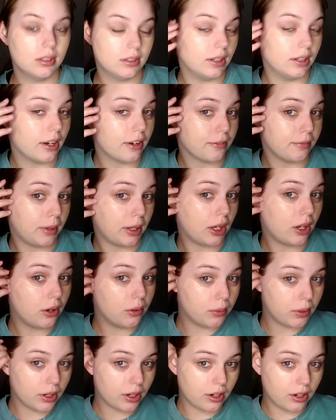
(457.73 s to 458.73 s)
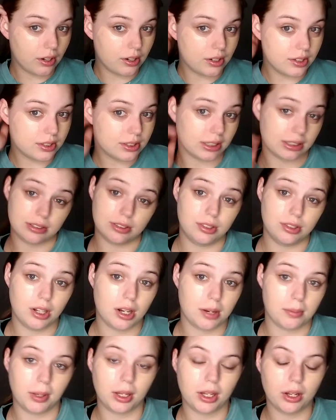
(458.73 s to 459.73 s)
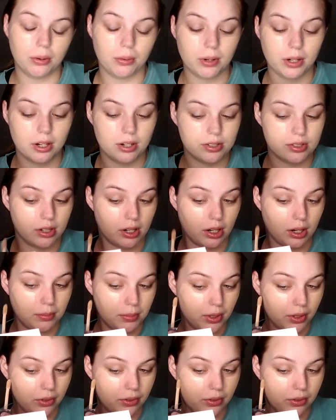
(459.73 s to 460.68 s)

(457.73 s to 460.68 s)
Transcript: a lot of my coworkers, actually none of my coworkers are,